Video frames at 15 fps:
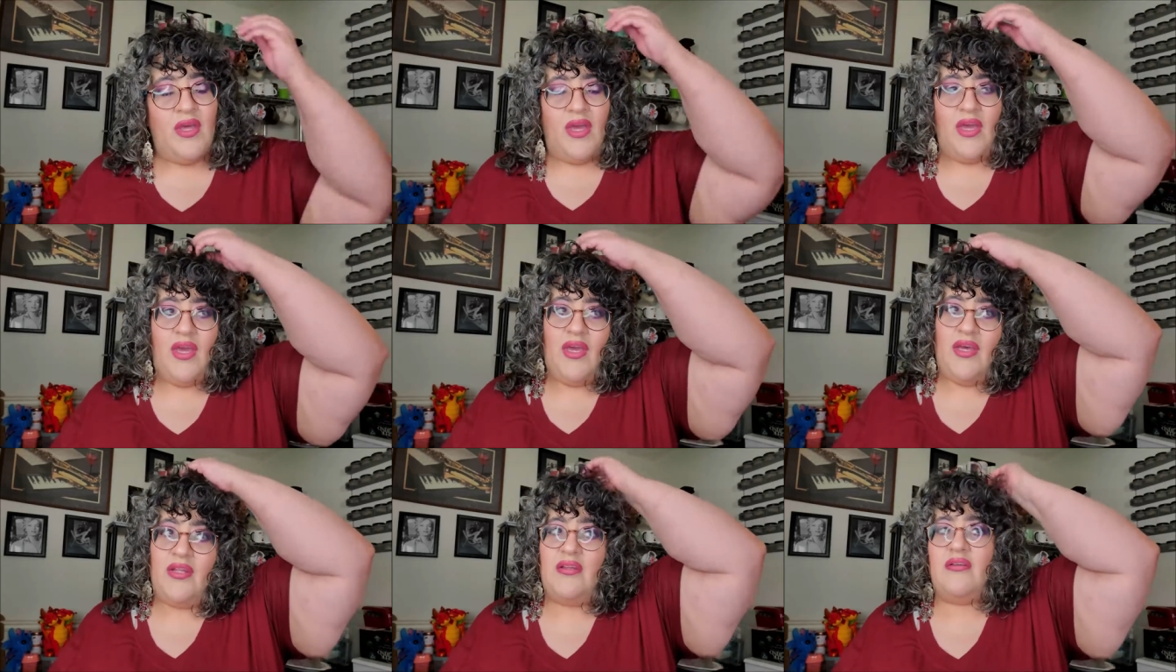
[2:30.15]

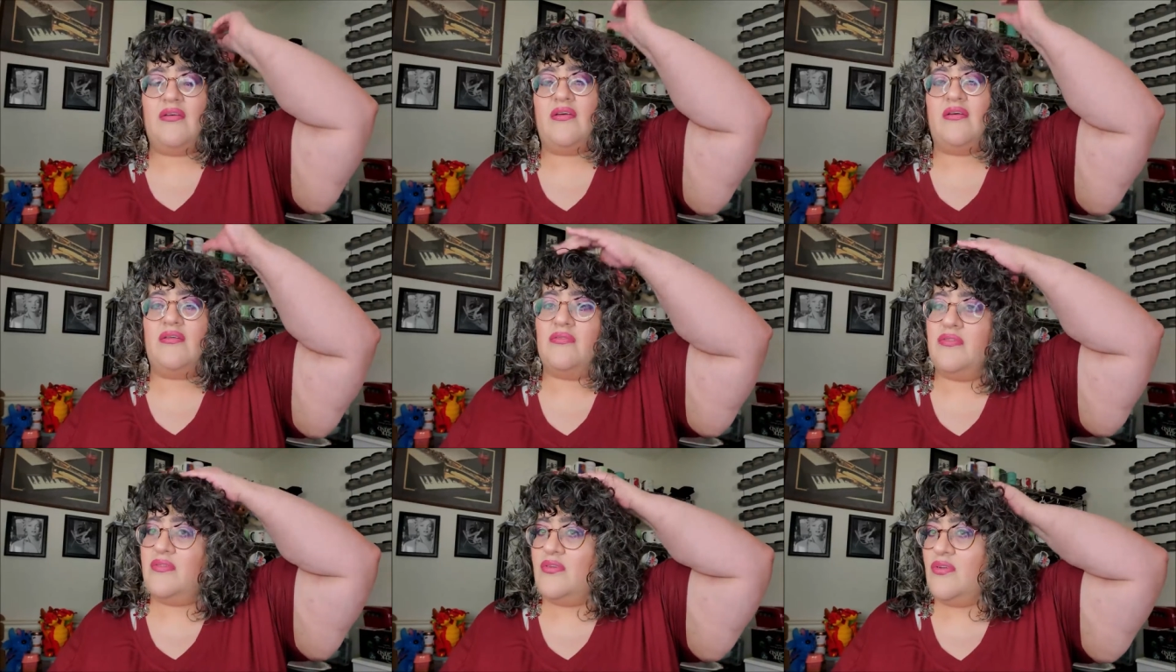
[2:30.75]
And
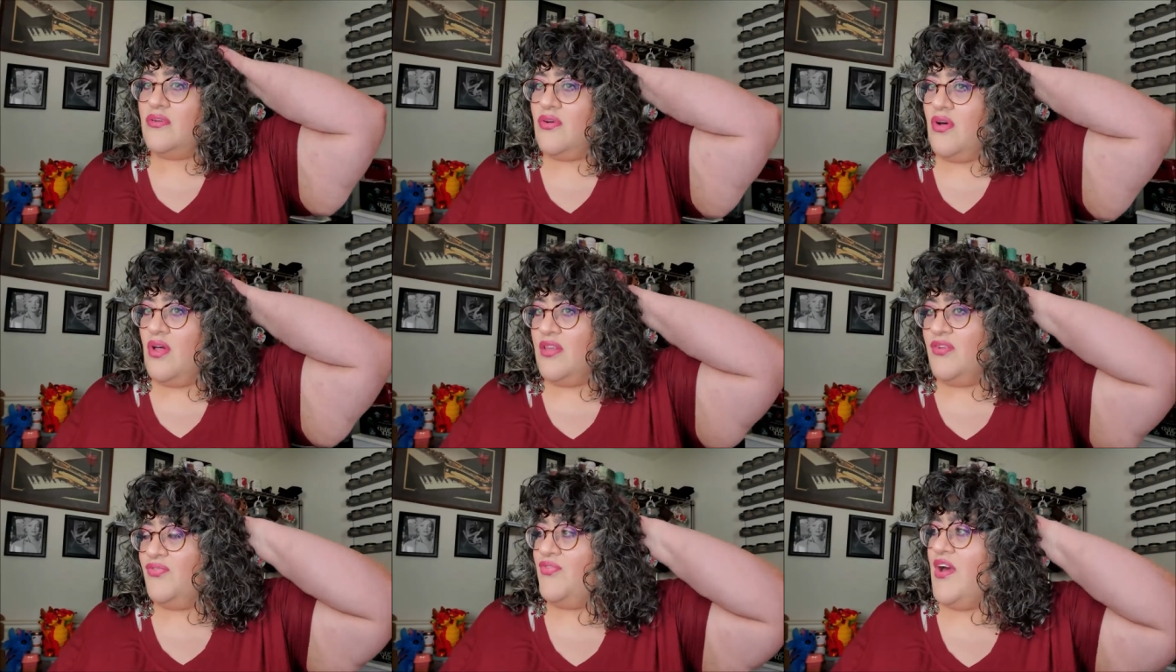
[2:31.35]

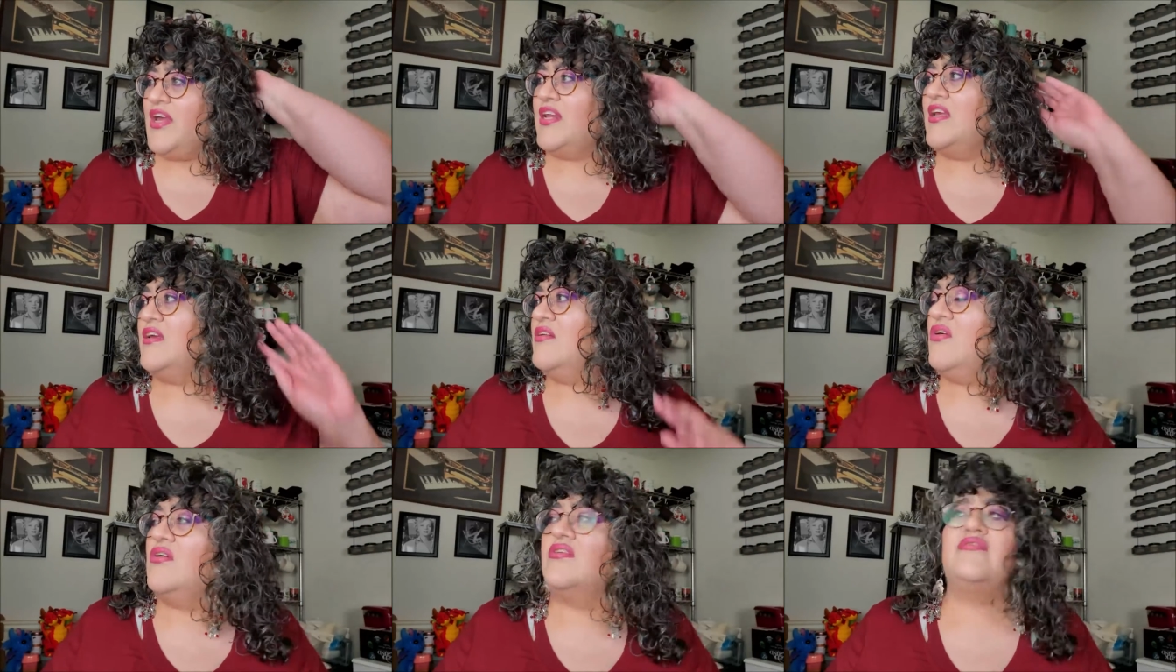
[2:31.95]
all the fighting
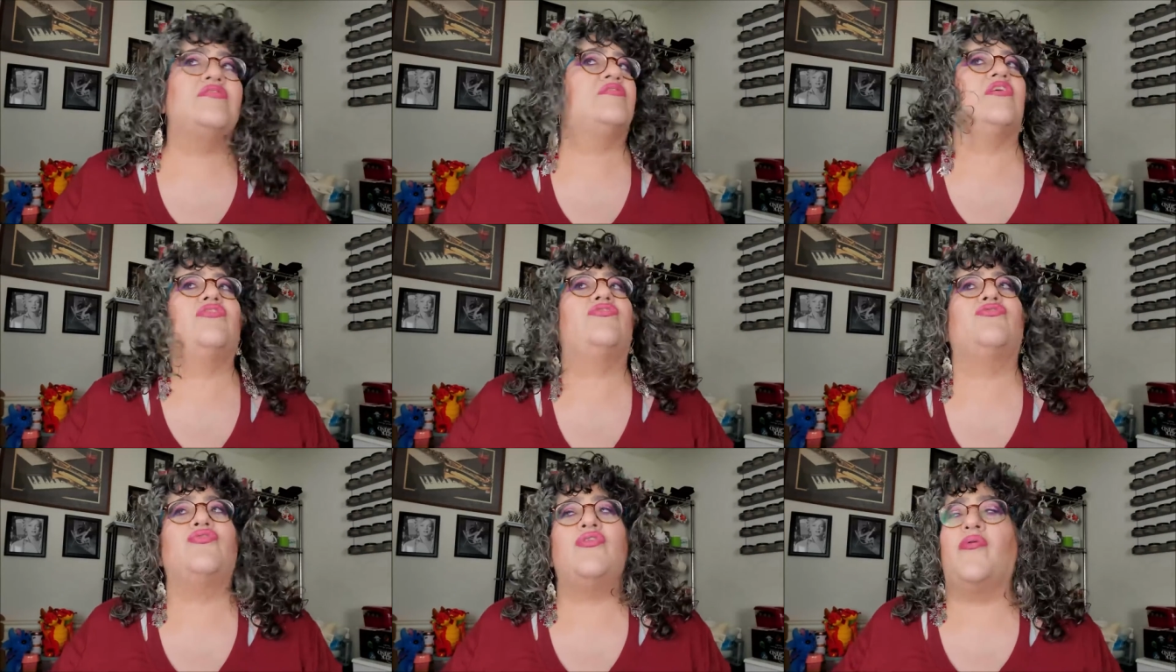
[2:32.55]
and all the
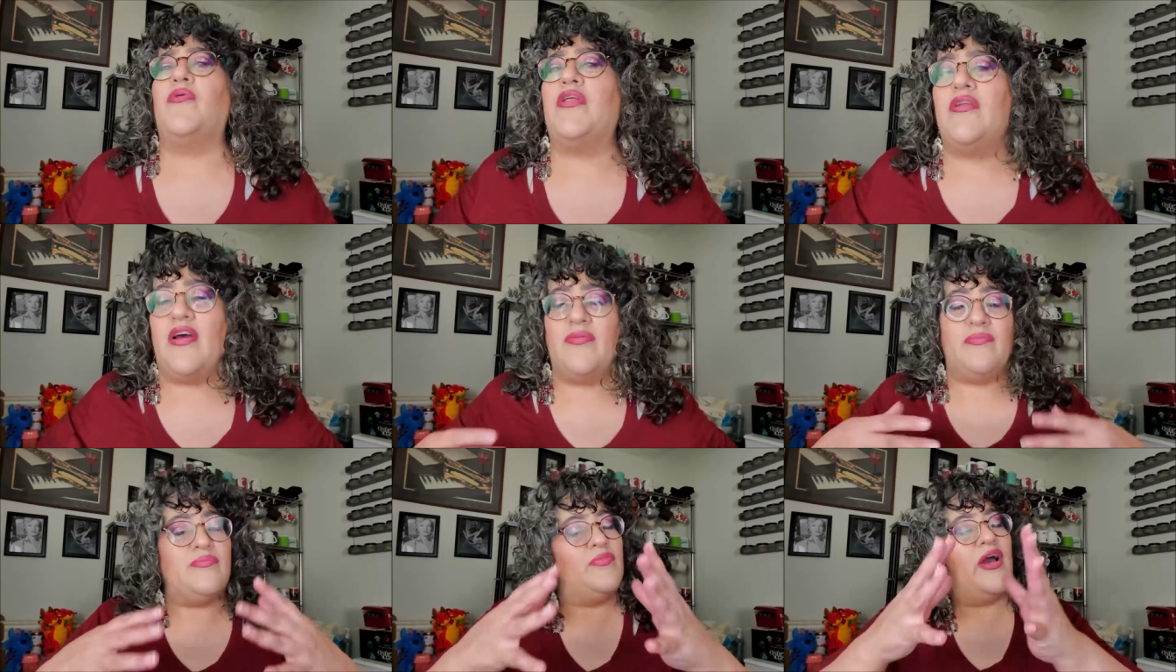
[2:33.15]
stuff. I mean,
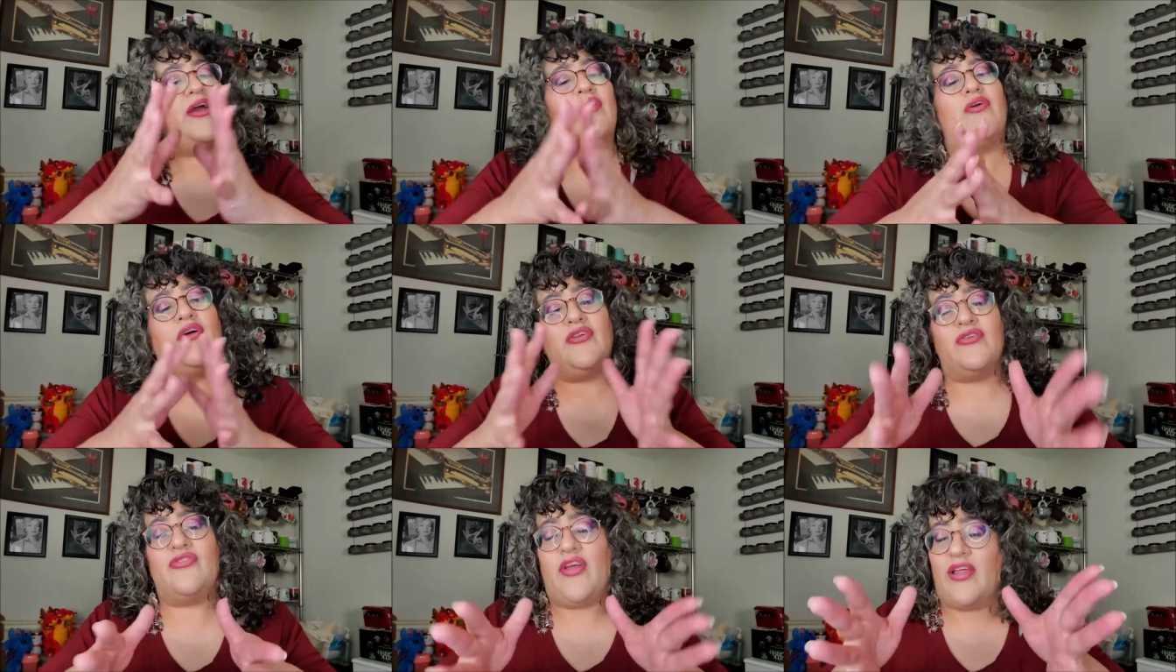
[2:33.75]
I, I
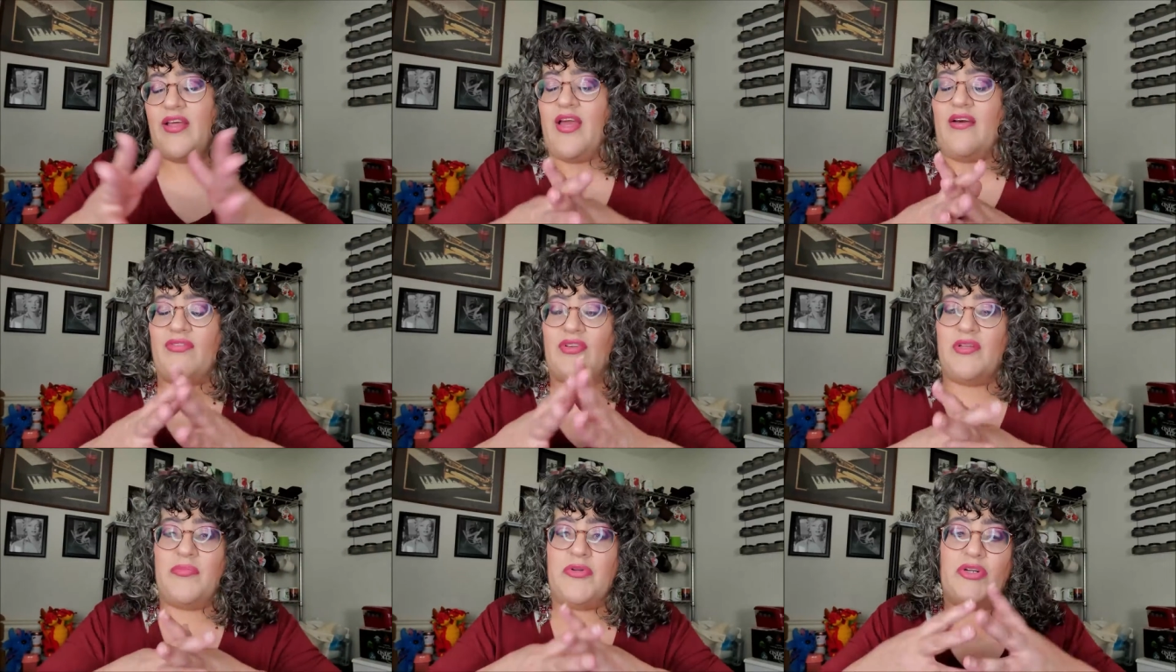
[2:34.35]
understand they have
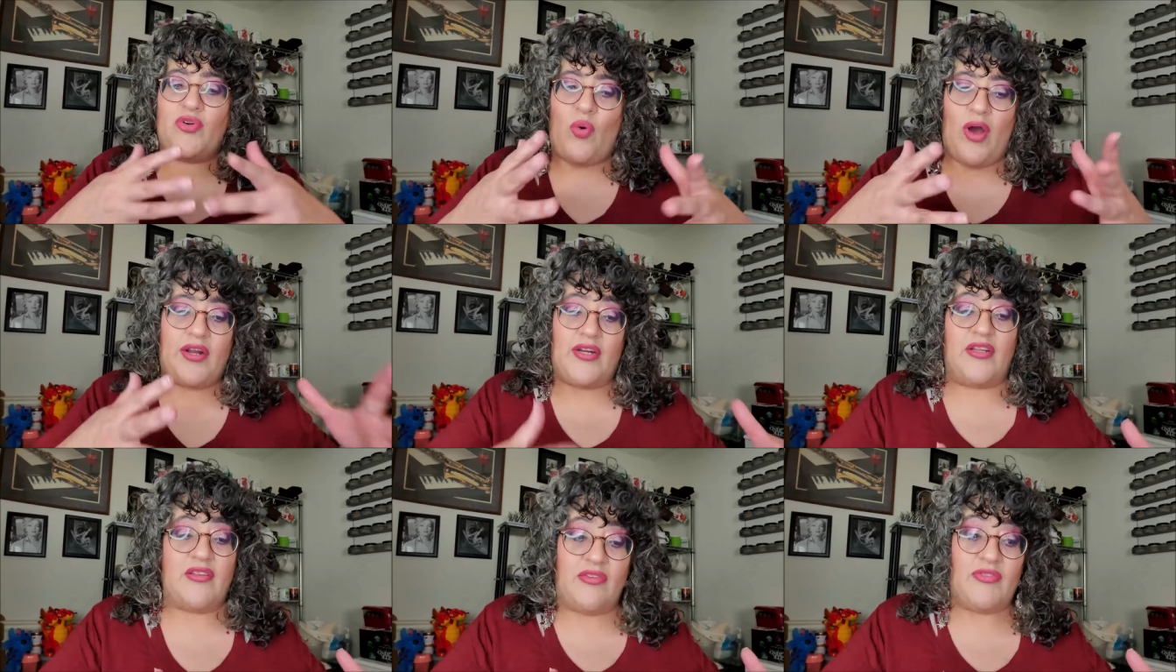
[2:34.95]
a limited
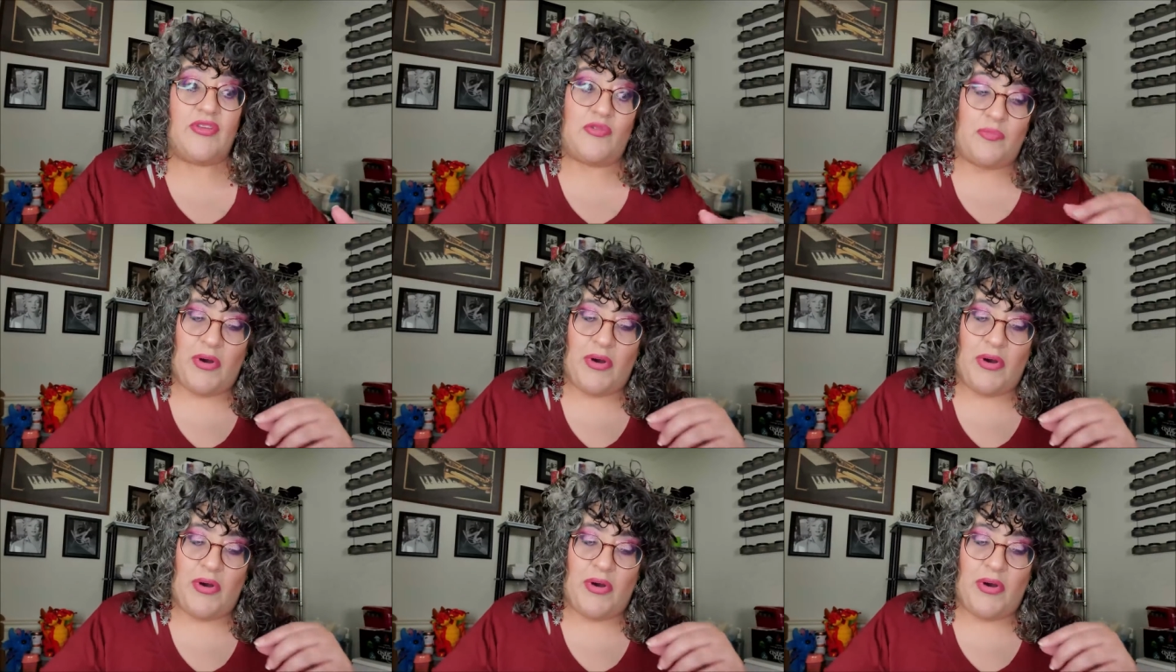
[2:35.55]
quantity of these